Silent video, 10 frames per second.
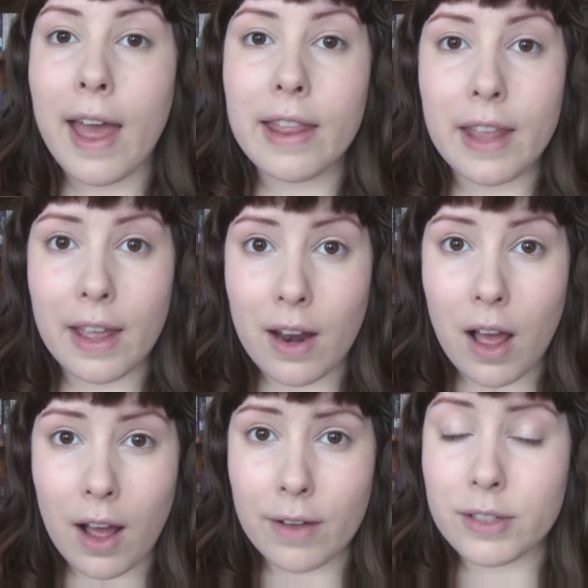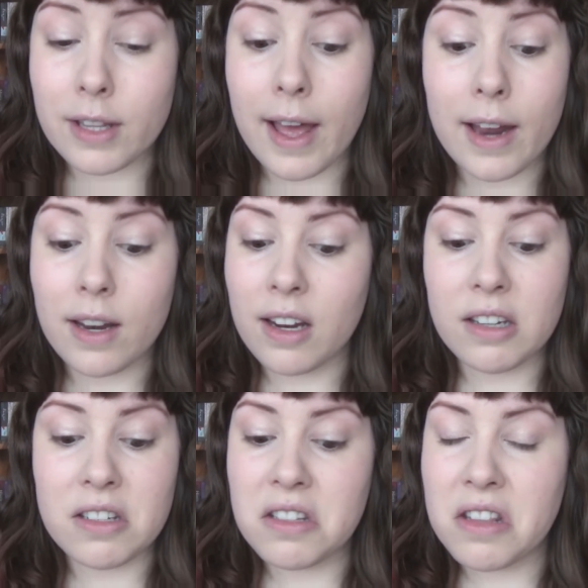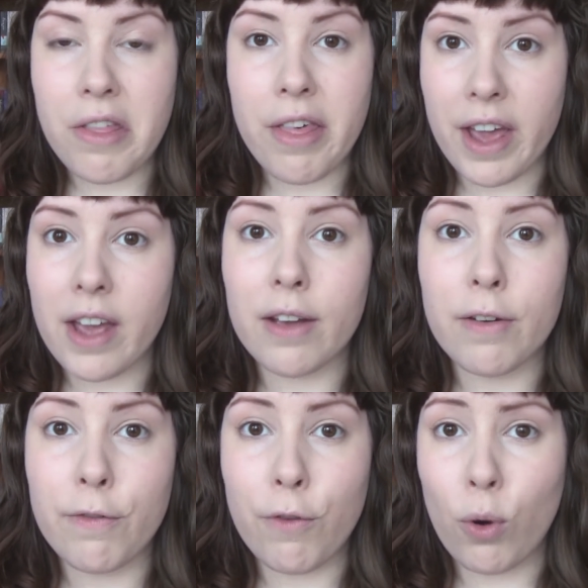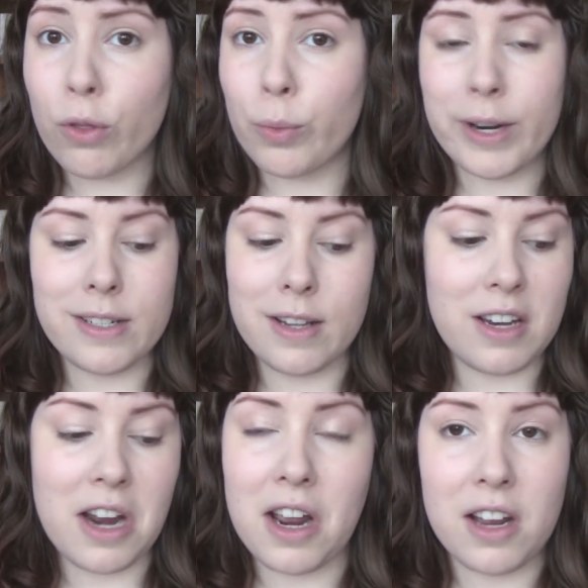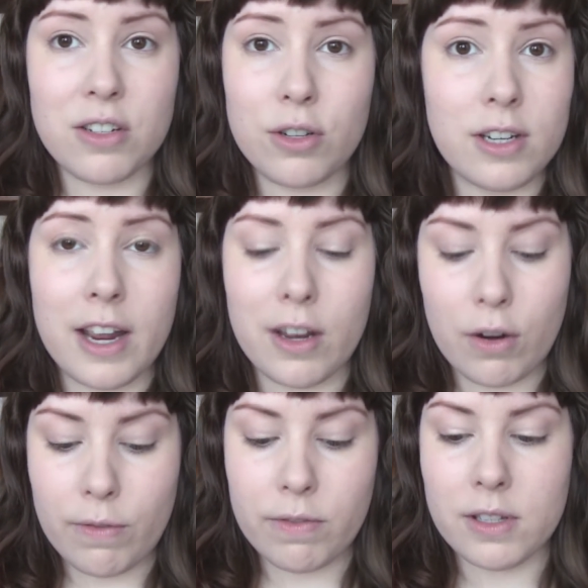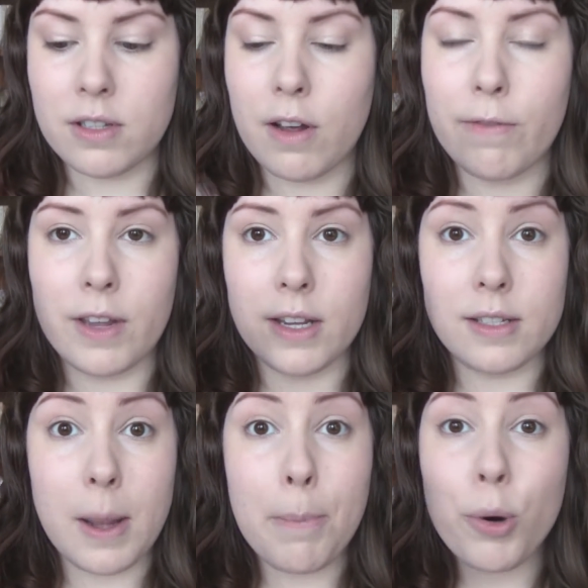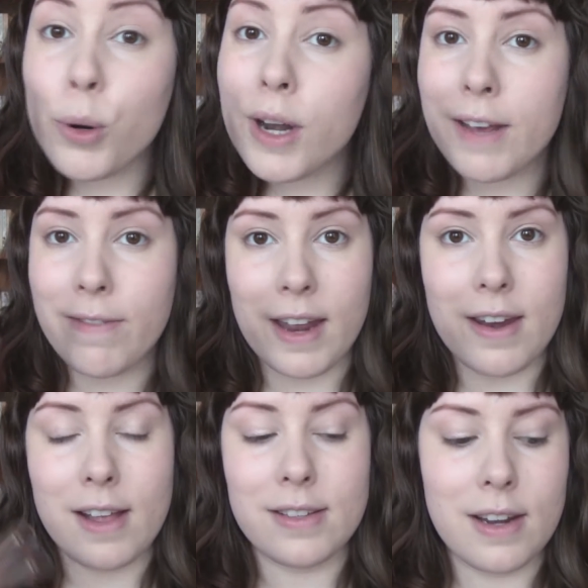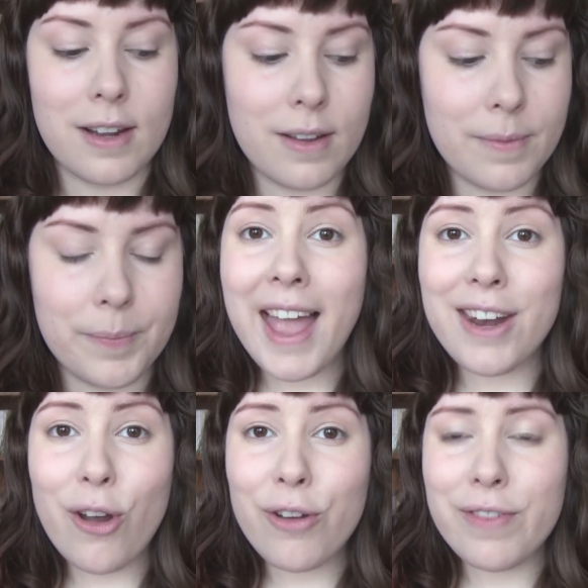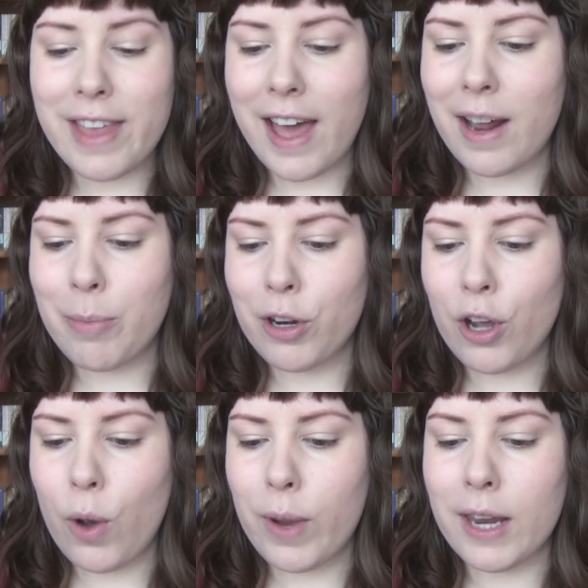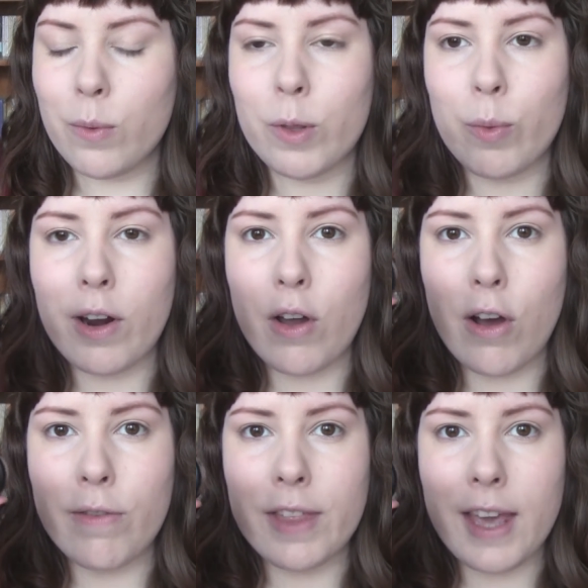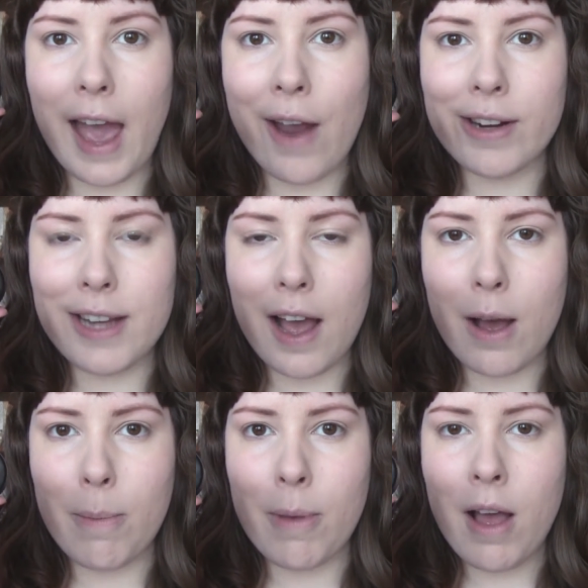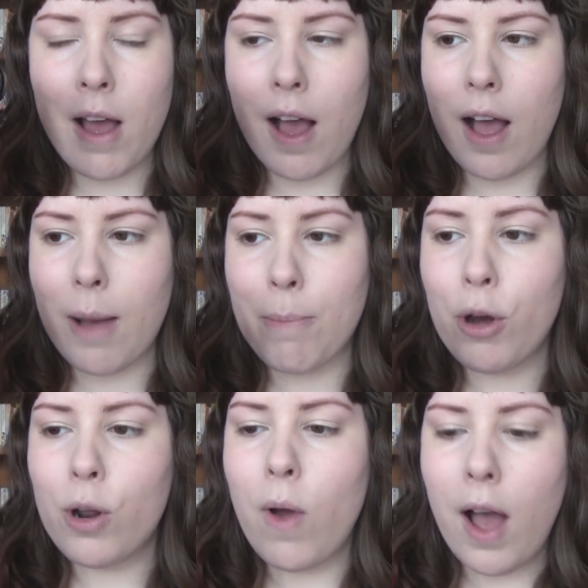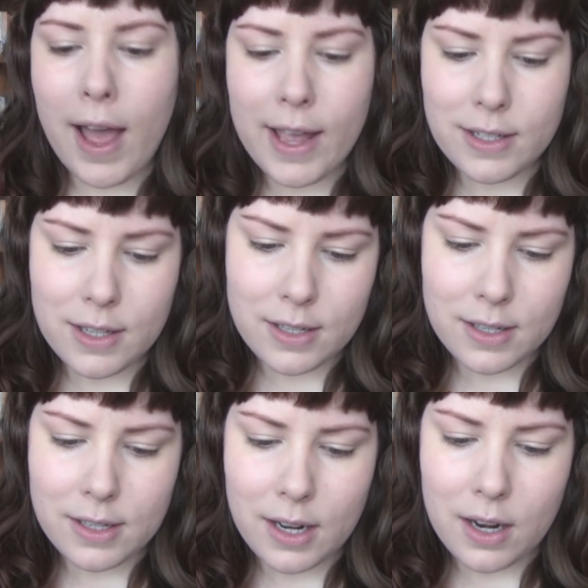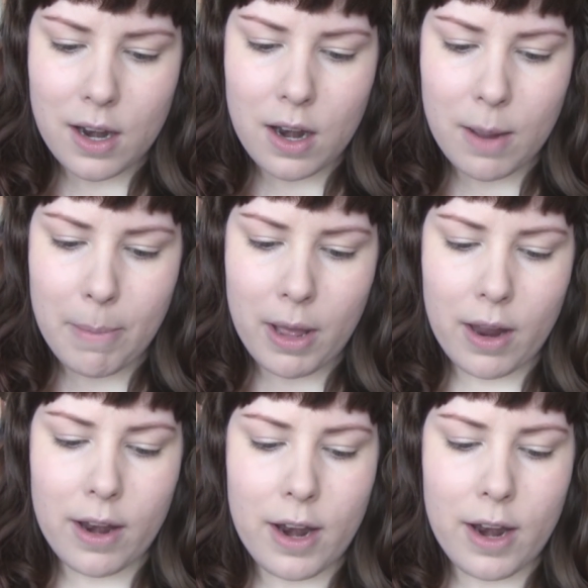and then after that it is there for the rest of the day until you take it off. This stuff is pretty fantastic. And over that, I'm going to go in with one of the Aritaum Mono Eyes. This is in number